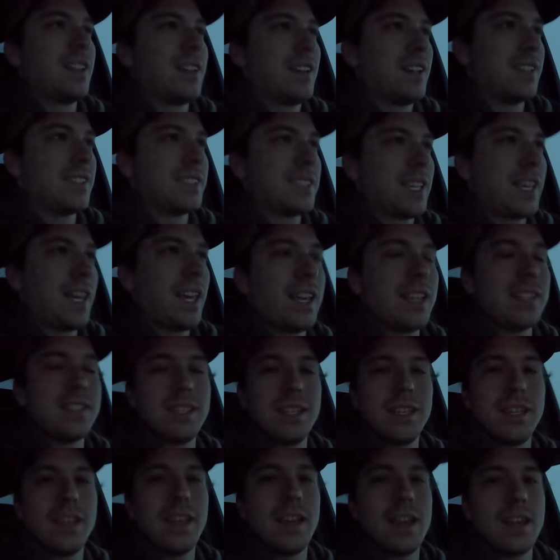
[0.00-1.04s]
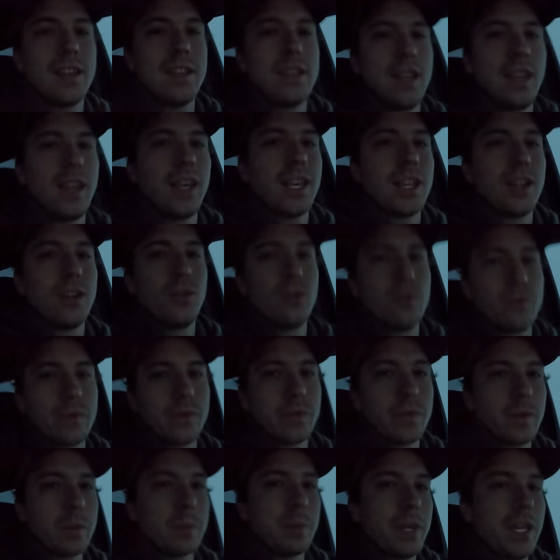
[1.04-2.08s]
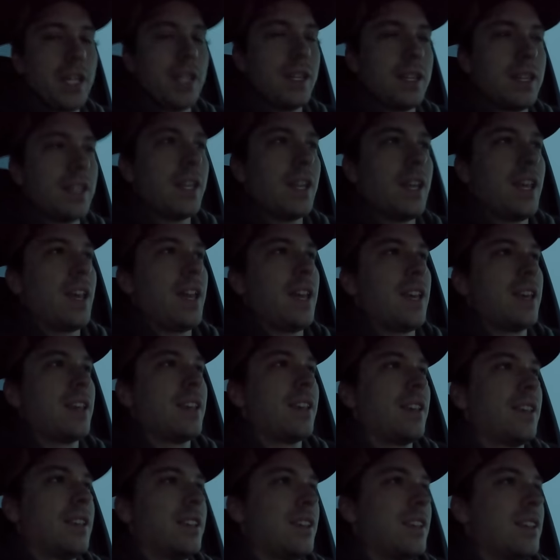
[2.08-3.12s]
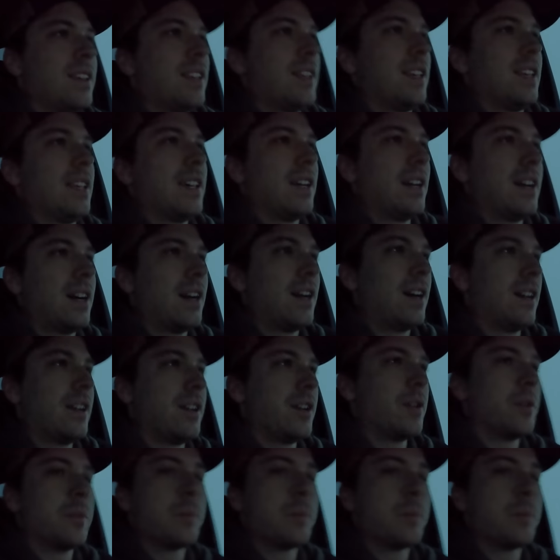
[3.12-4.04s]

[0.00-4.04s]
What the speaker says: It's Casey again taking over for Piet today. You're